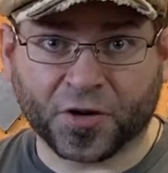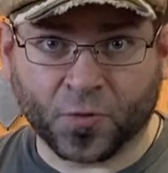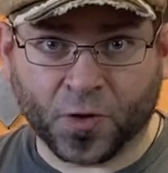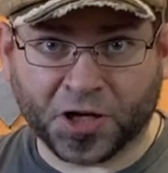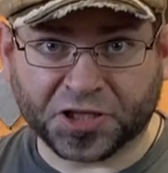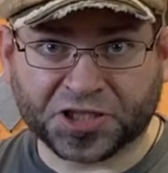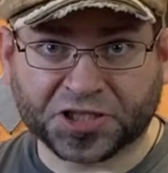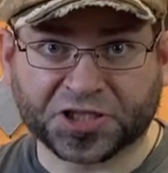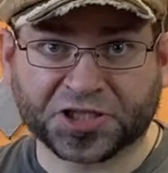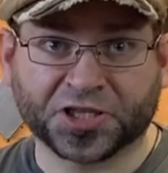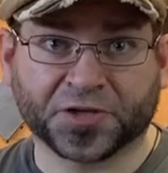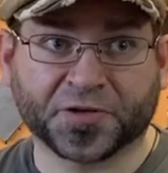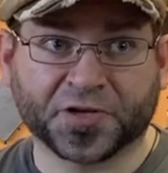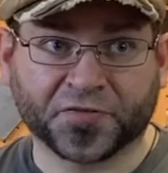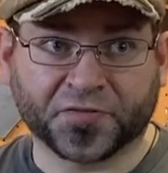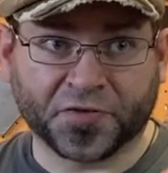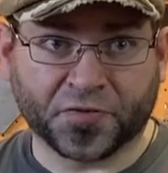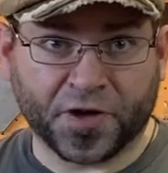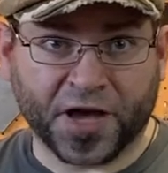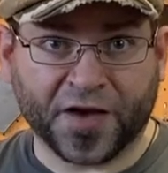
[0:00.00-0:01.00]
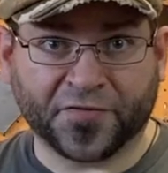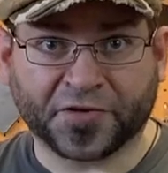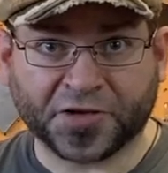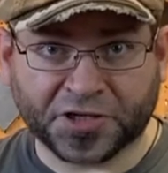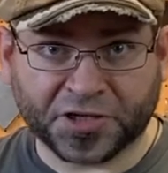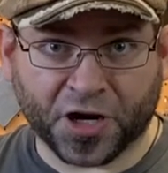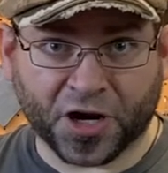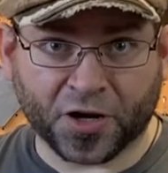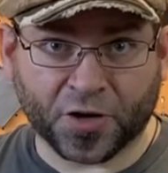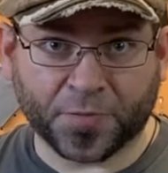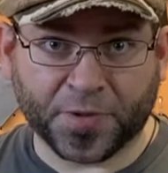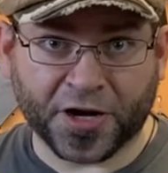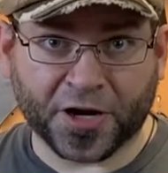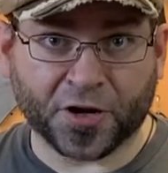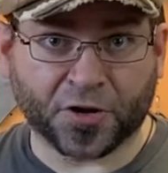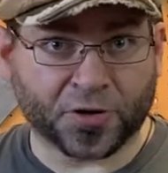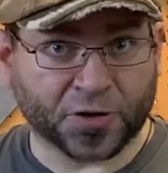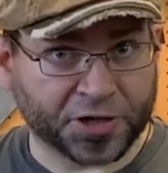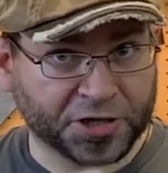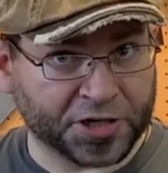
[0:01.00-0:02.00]
Washington. If you have a guitar repair
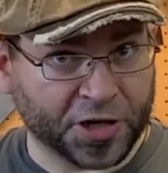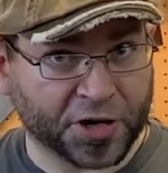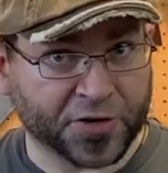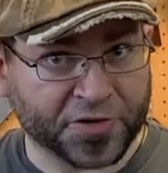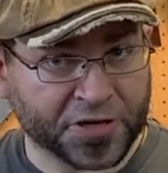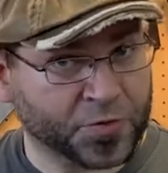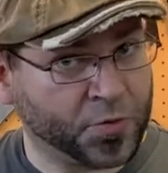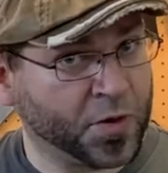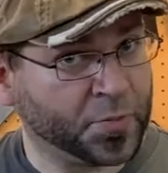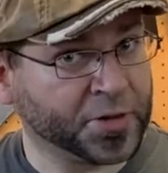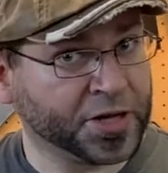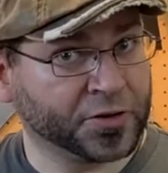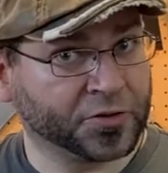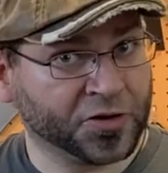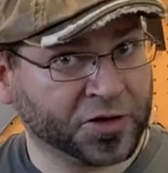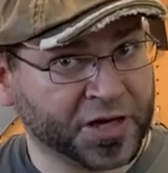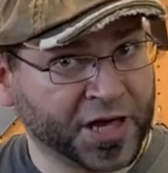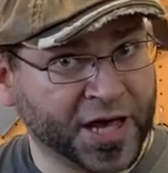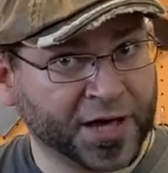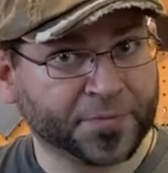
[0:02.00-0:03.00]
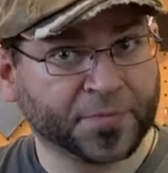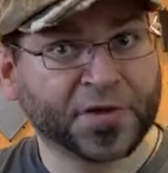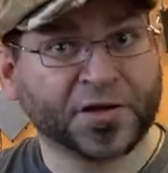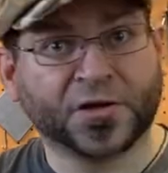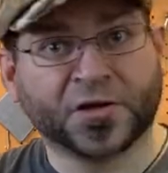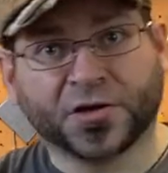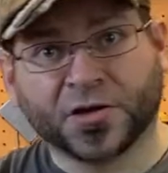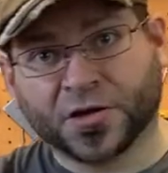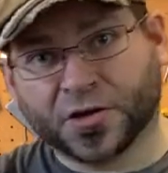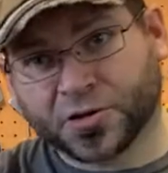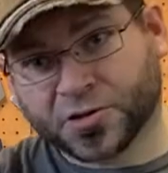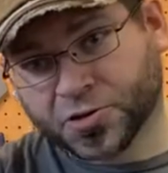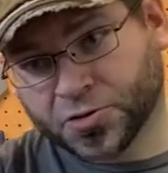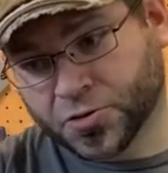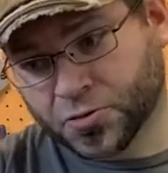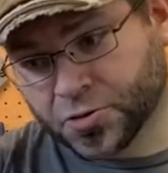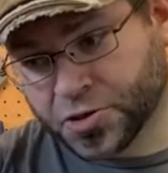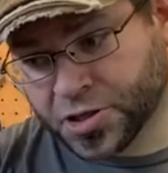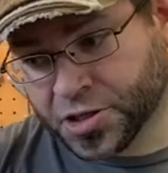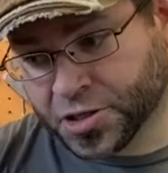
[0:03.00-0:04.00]
or a guitar that you want me to look at,
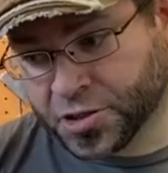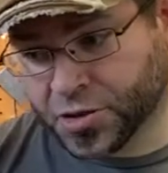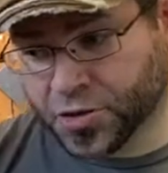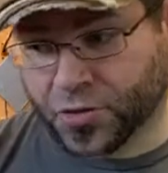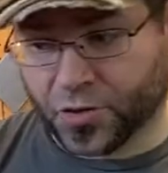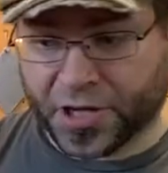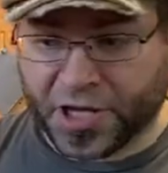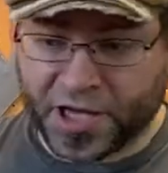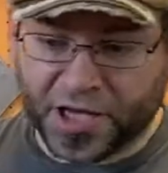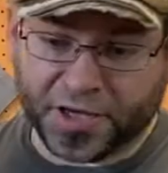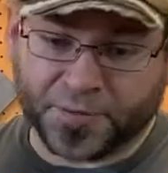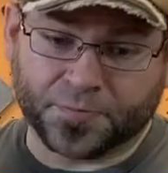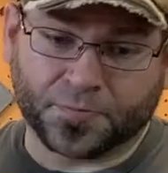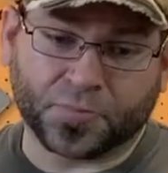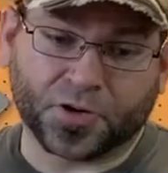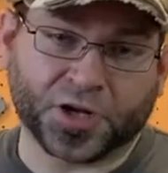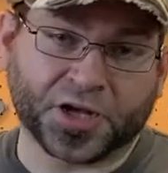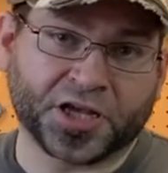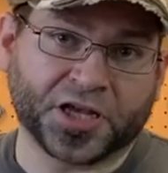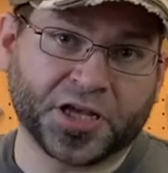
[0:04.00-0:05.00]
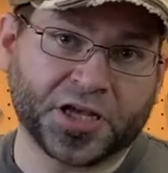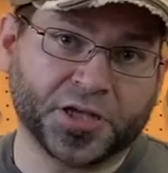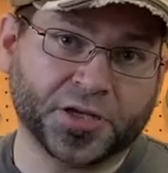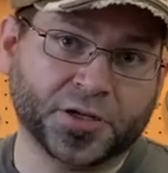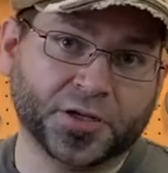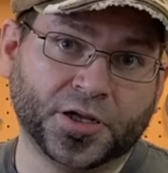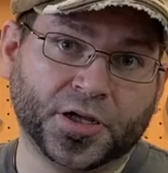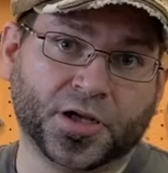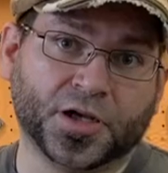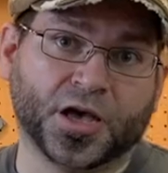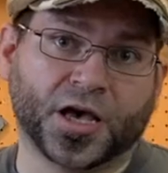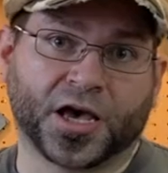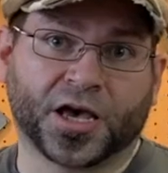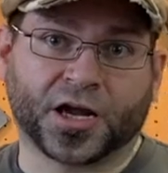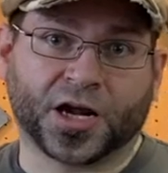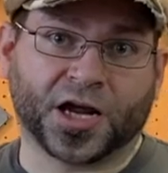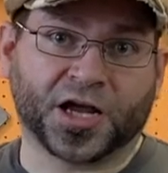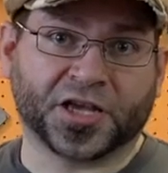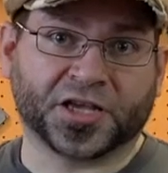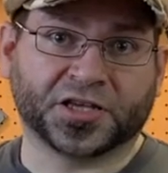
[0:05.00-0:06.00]
you can go ahead and bring it in, and
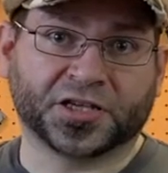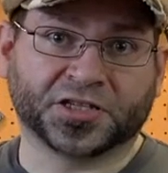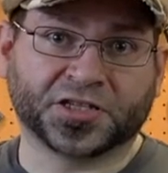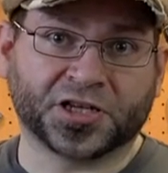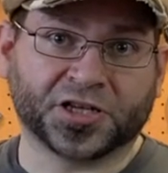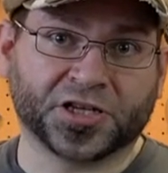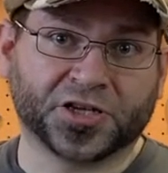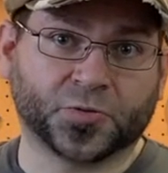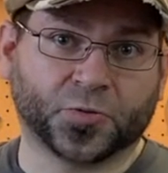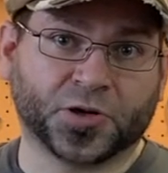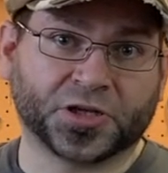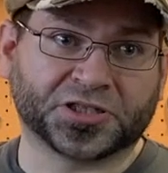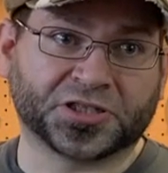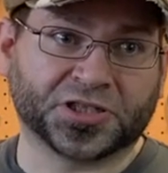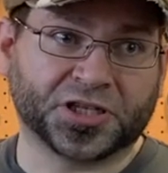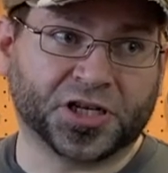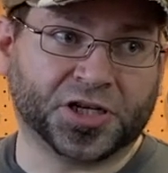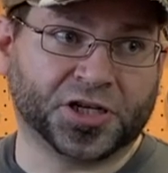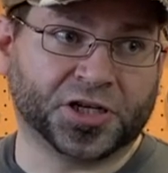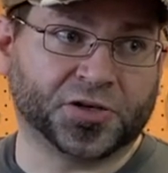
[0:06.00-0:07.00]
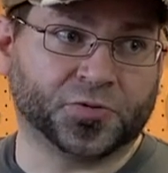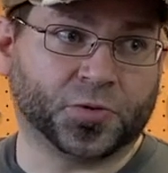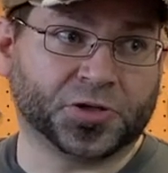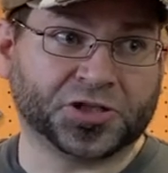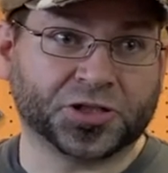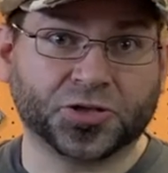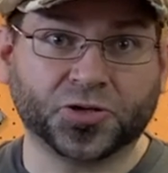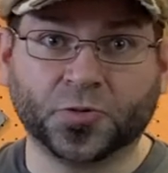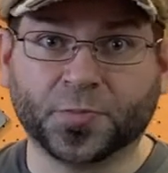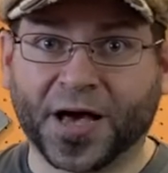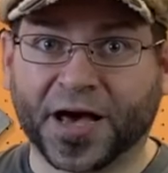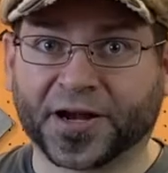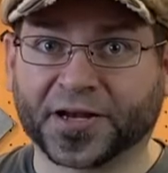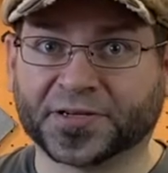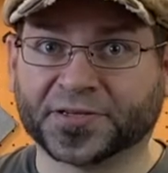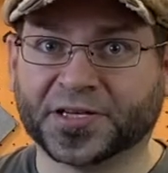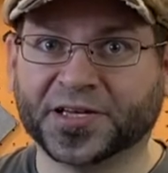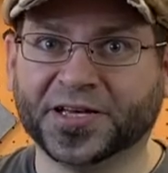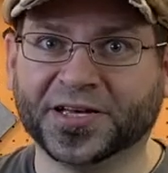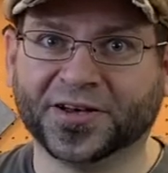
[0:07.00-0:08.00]
I can tell you what to do about it,
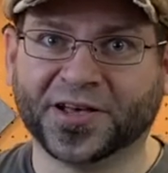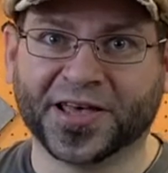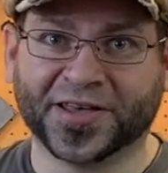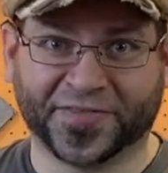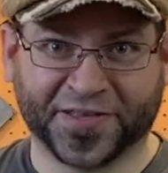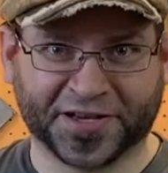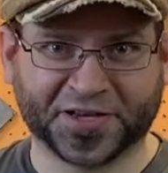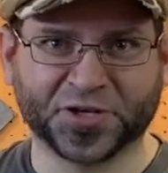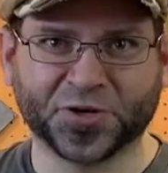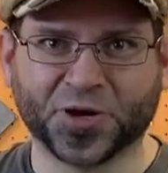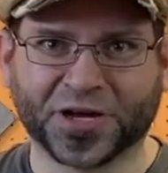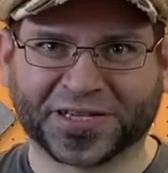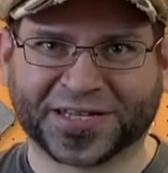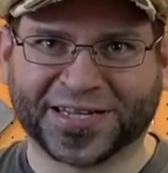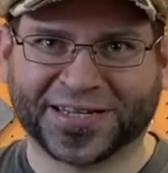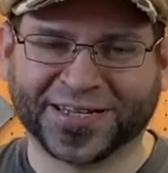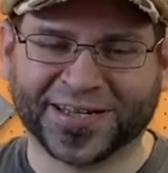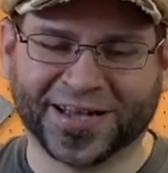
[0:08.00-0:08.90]
and then do it.